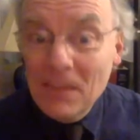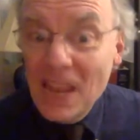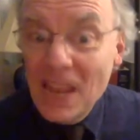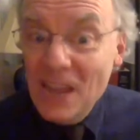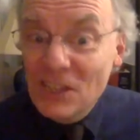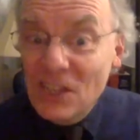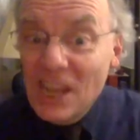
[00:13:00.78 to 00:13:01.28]

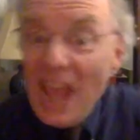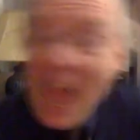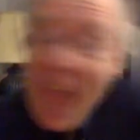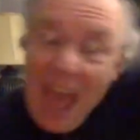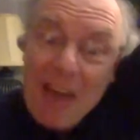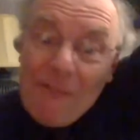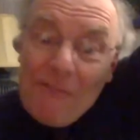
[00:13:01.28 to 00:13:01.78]
is the
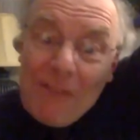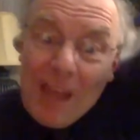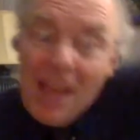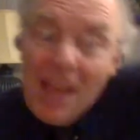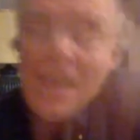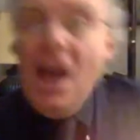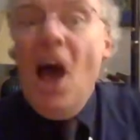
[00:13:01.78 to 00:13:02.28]
F,
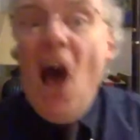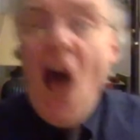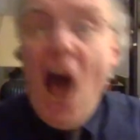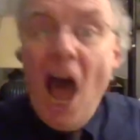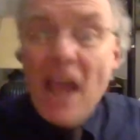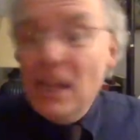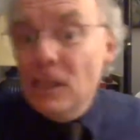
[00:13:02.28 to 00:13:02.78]

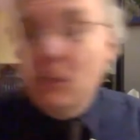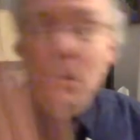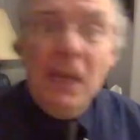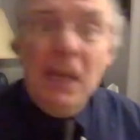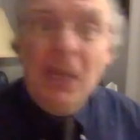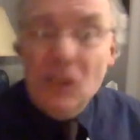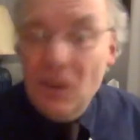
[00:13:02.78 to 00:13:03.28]
highest
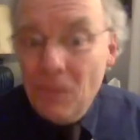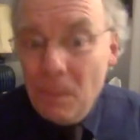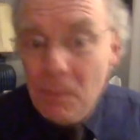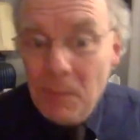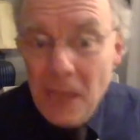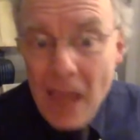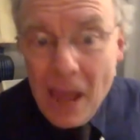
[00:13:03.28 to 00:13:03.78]
pitch of the
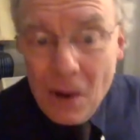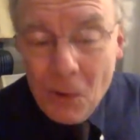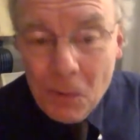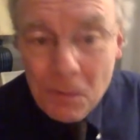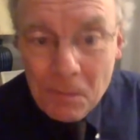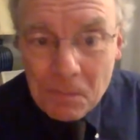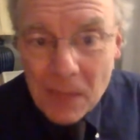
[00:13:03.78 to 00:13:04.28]

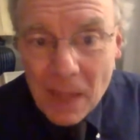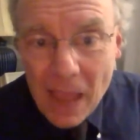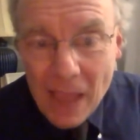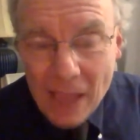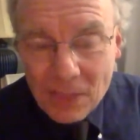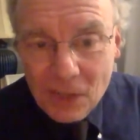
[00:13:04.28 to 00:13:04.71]
piano at the